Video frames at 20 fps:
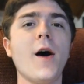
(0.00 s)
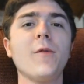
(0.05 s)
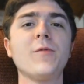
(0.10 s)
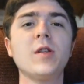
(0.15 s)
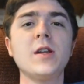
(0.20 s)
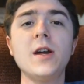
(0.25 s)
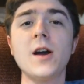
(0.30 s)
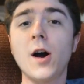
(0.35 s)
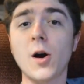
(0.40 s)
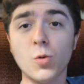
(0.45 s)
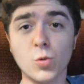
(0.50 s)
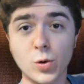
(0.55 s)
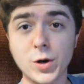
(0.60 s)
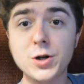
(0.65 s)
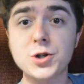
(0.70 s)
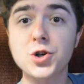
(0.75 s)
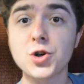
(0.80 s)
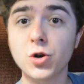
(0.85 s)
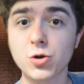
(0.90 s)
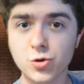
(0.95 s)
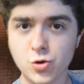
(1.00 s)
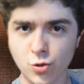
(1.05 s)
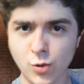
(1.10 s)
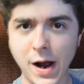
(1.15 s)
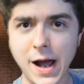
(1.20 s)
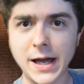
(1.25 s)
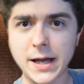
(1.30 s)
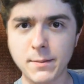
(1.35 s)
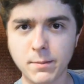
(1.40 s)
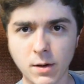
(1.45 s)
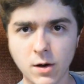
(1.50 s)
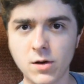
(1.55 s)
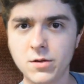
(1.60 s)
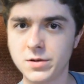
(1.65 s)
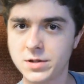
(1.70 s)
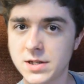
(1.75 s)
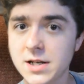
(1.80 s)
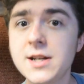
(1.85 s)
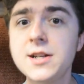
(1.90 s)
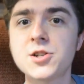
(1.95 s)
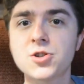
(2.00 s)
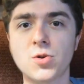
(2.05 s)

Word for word: of the original Dragon Ball Z